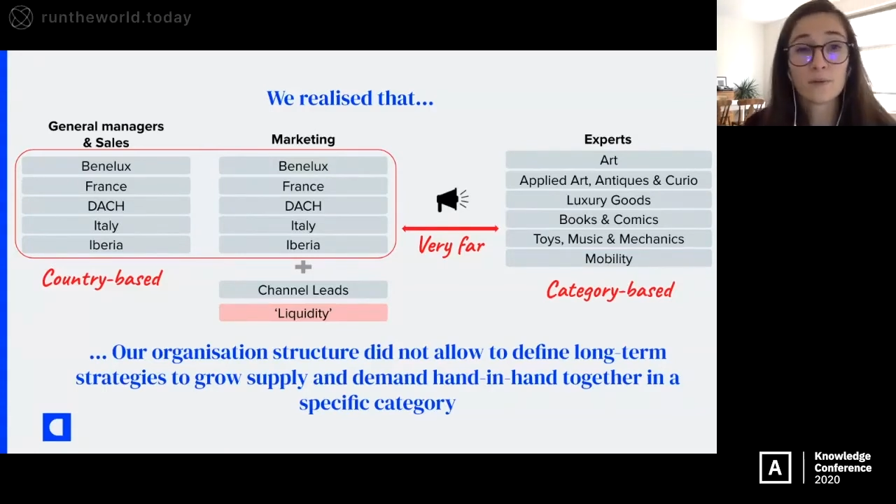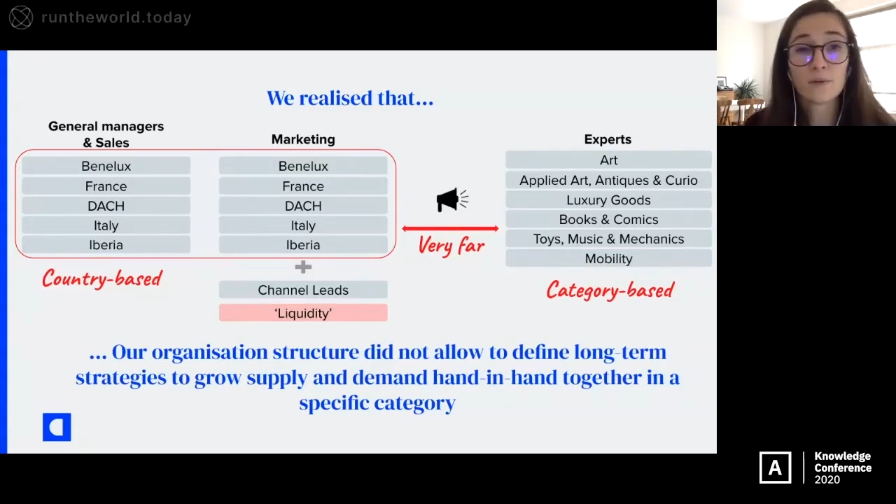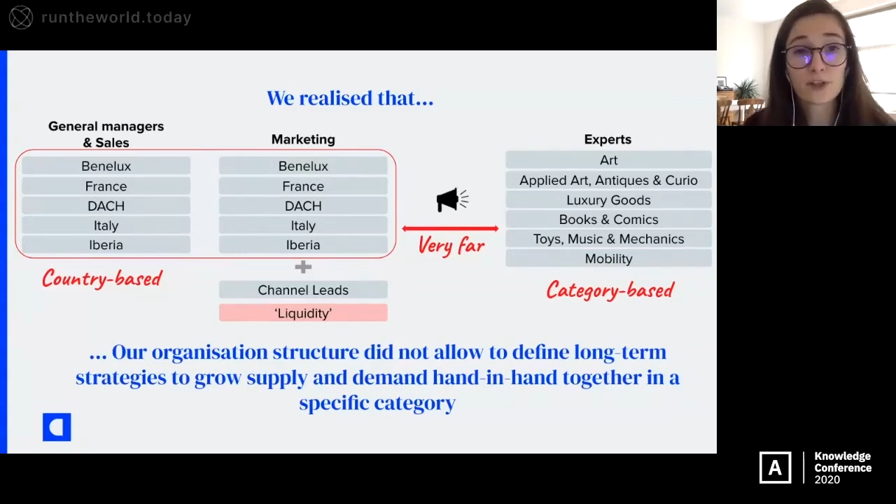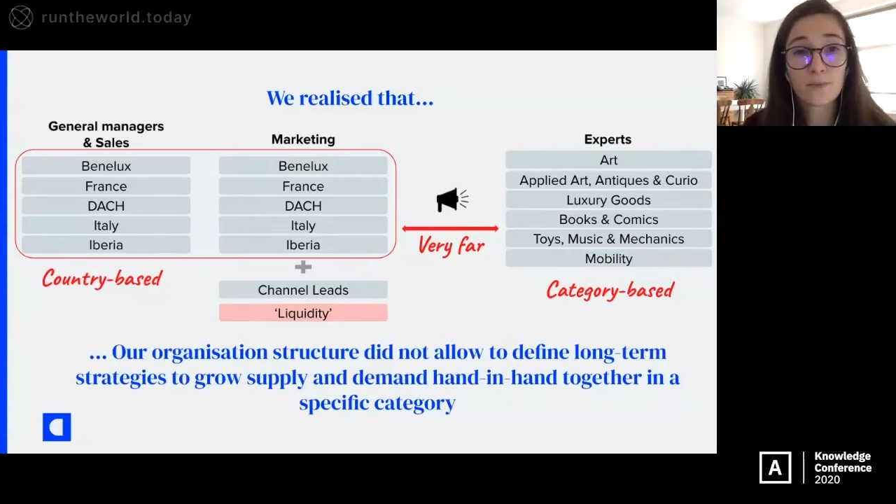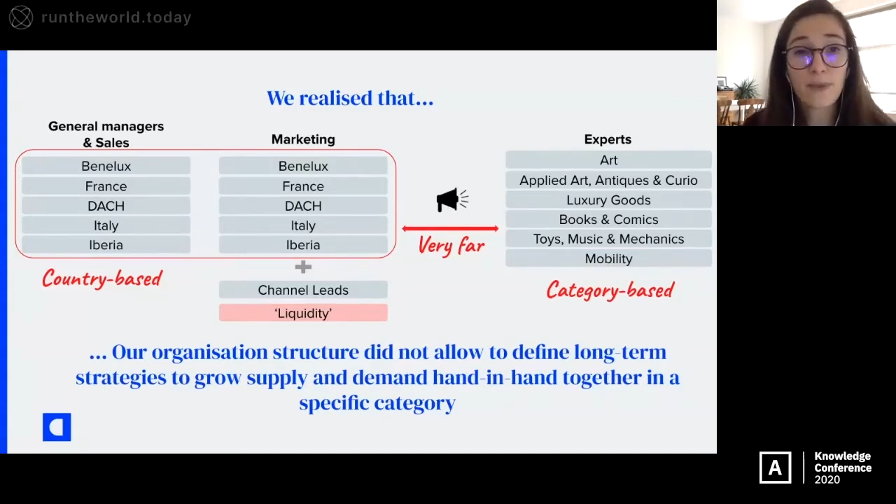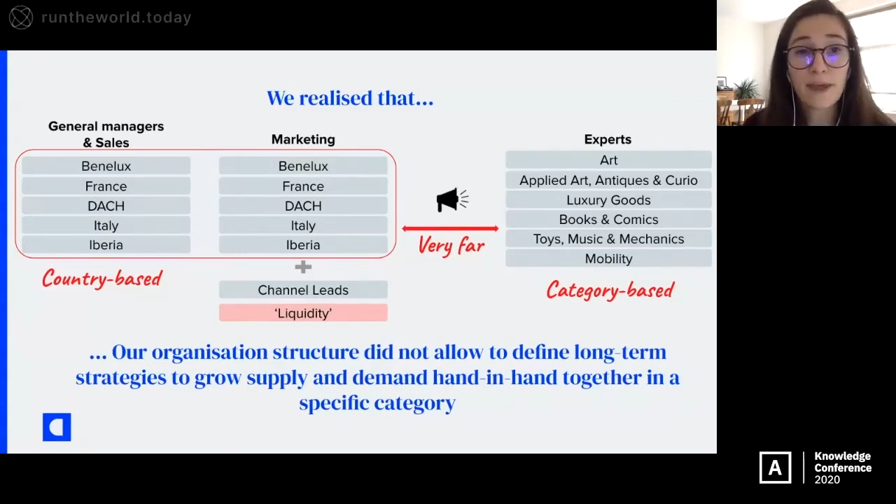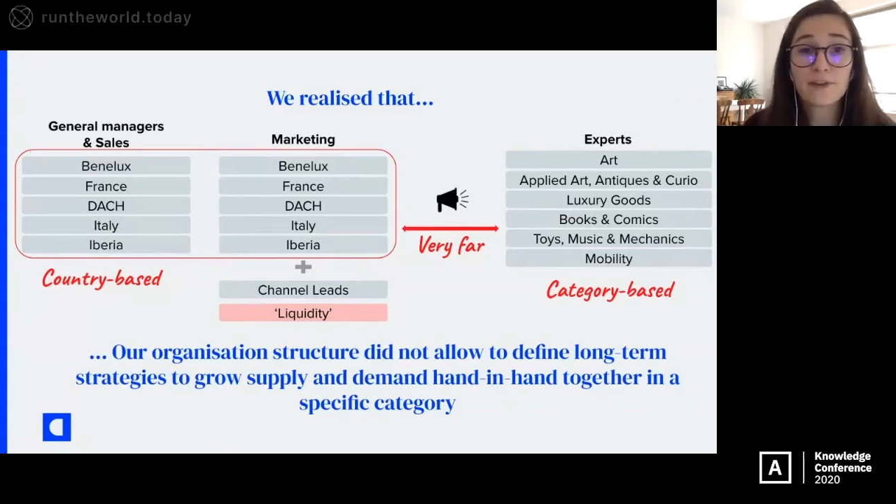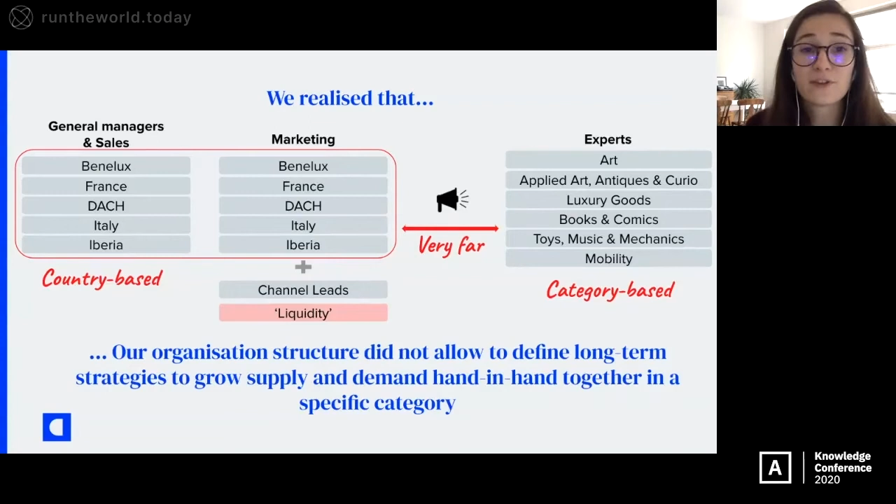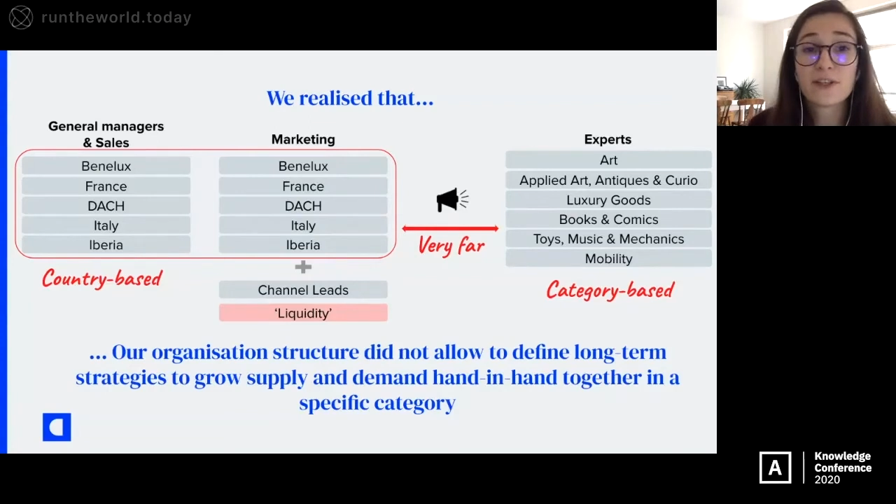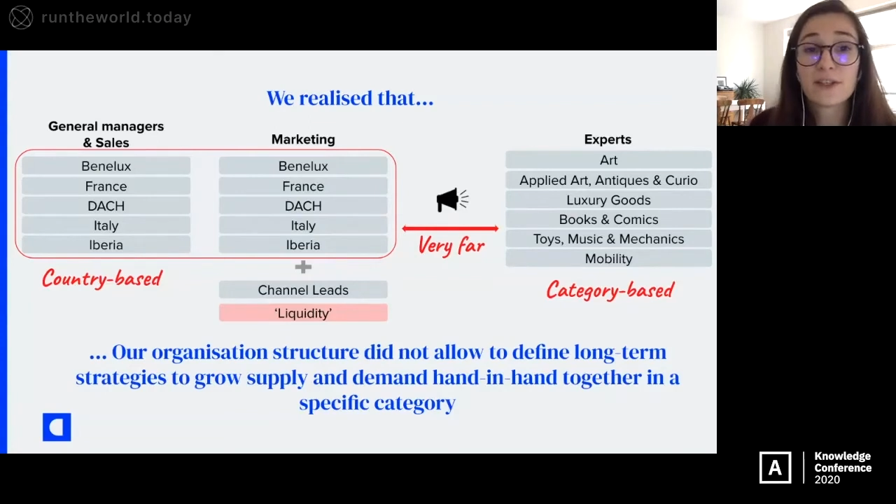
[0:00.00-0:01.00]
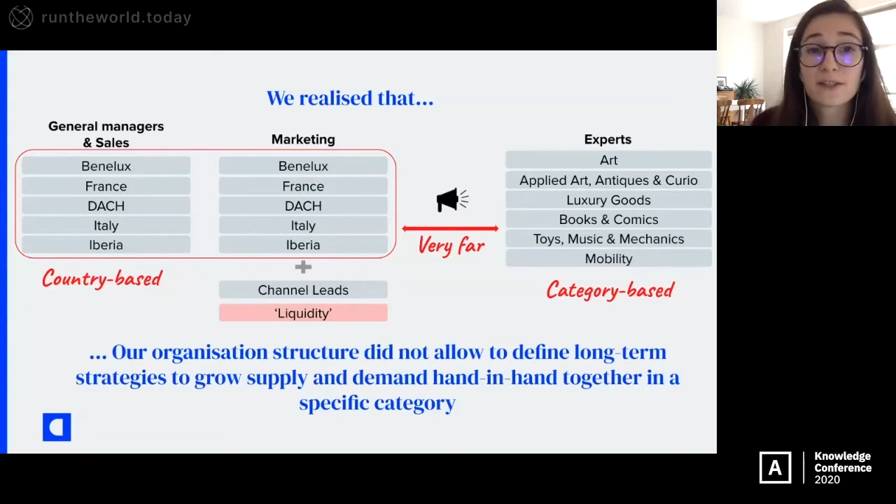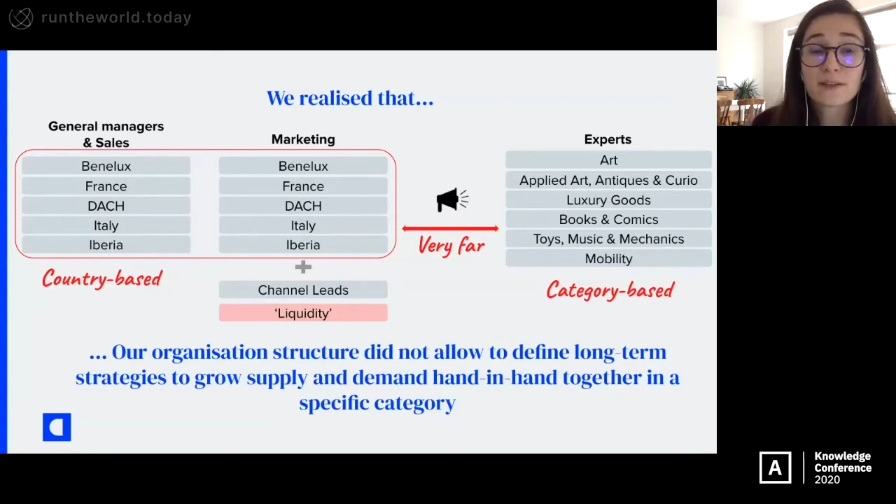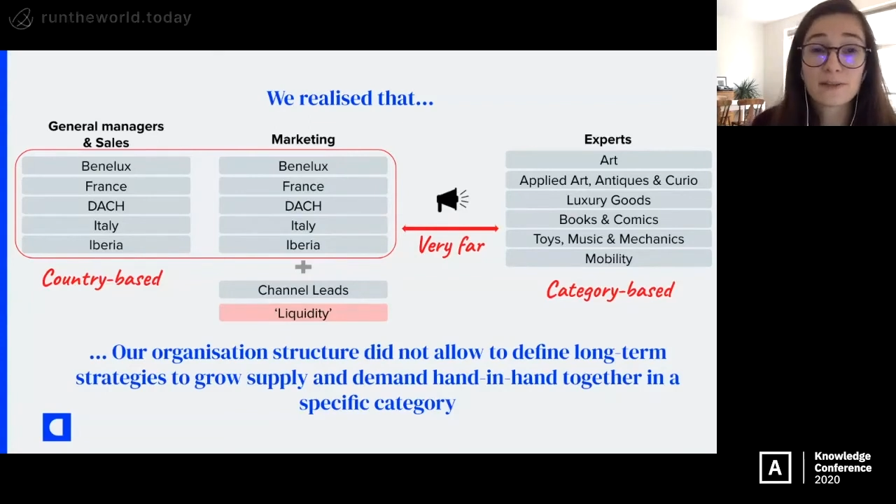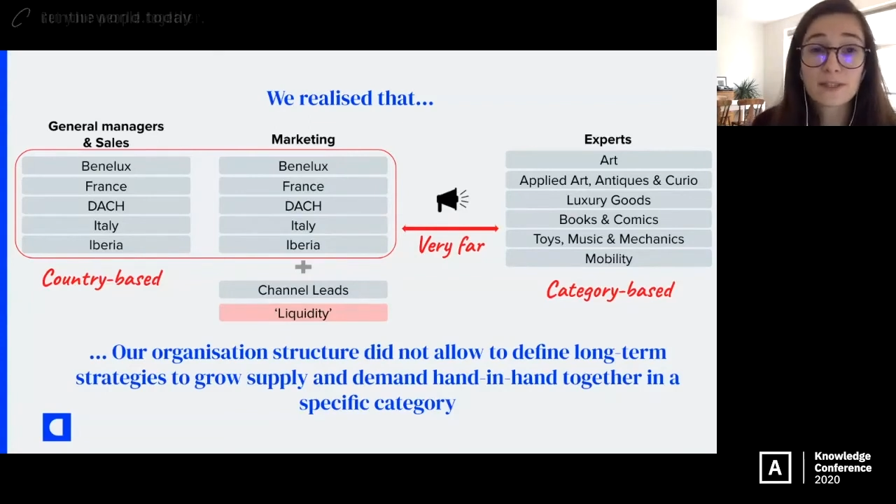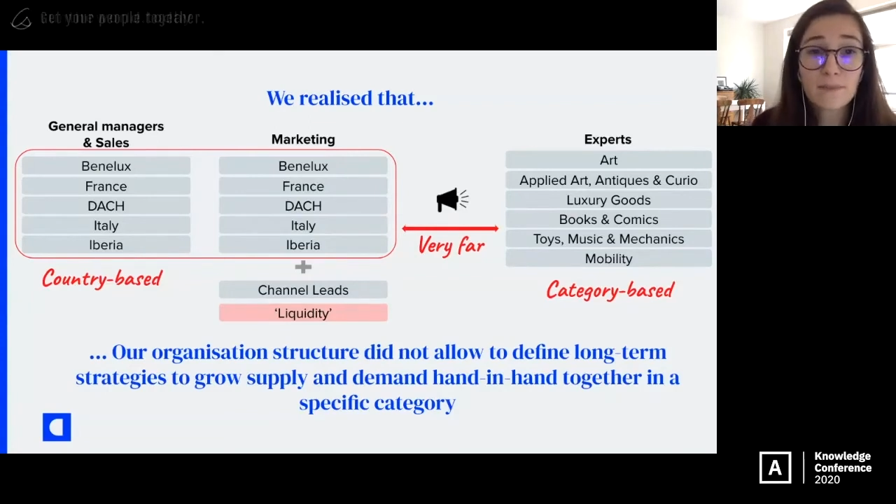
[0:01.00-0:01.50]
which manages
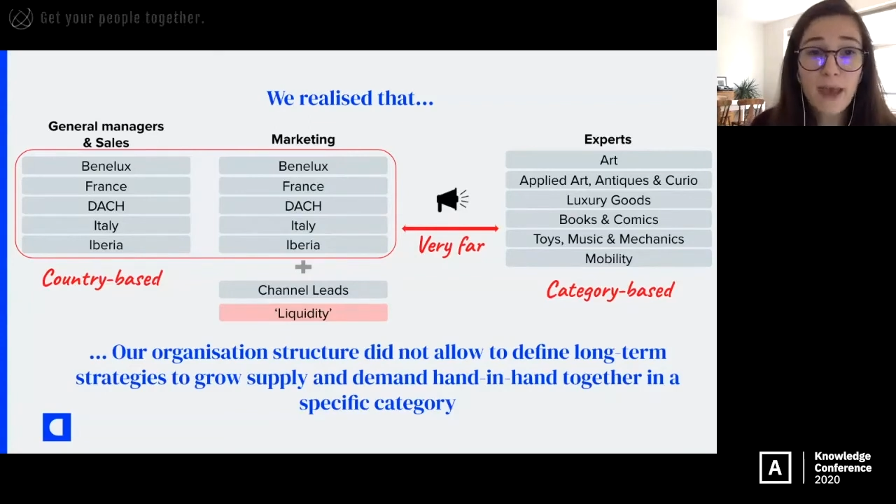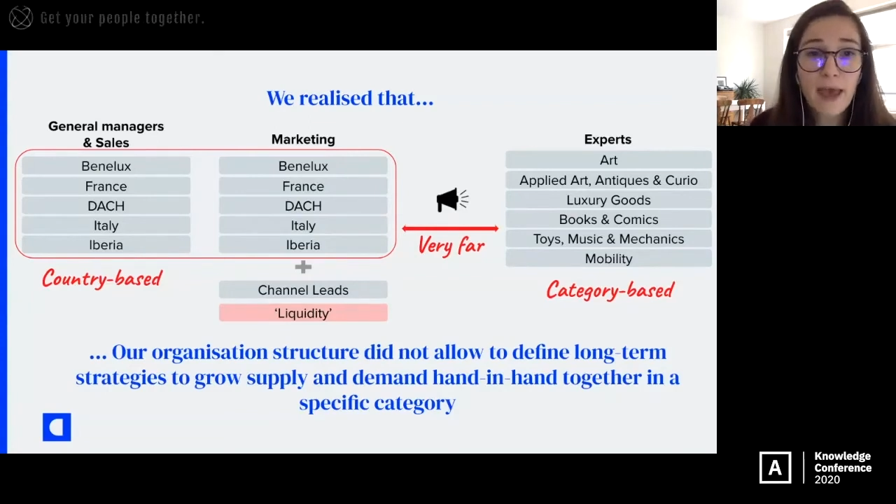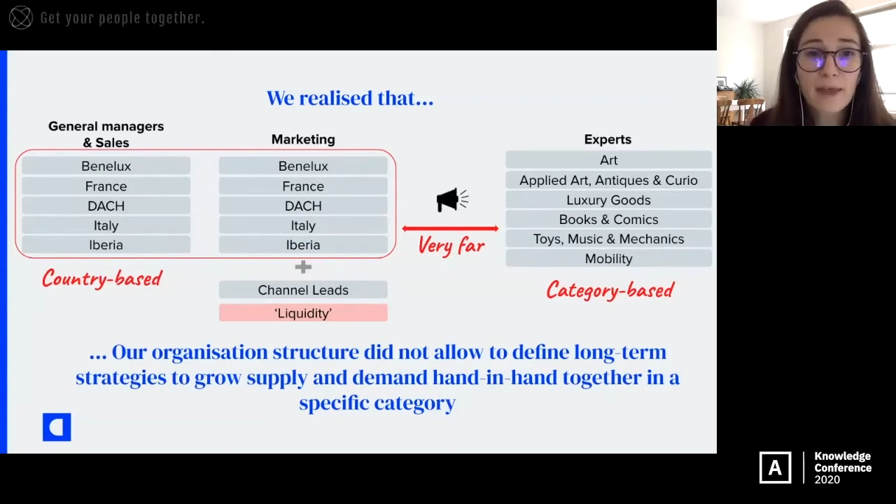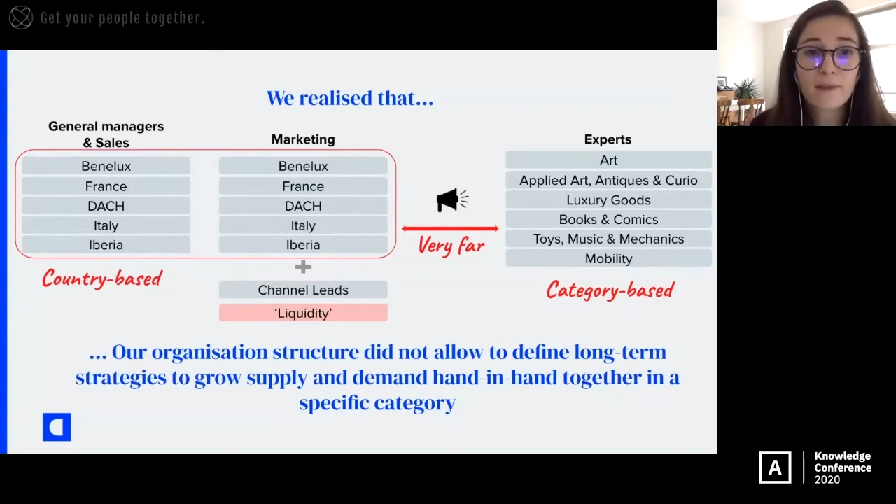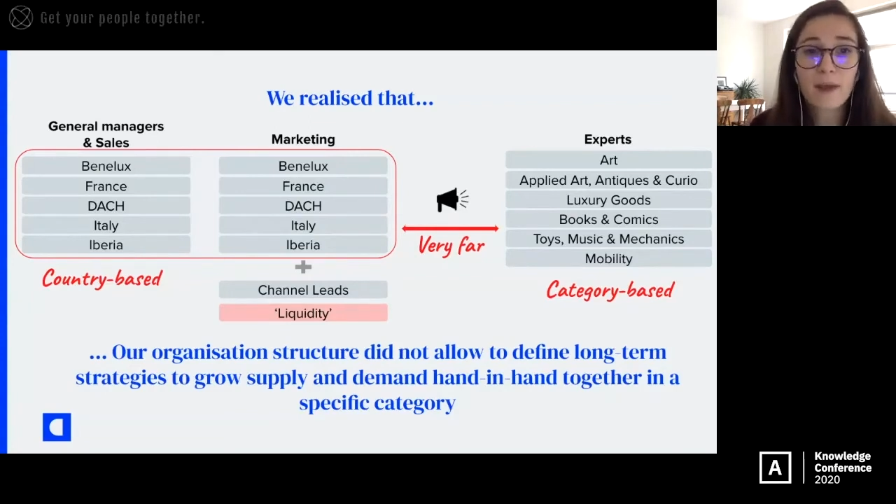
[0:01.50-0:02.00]
demand,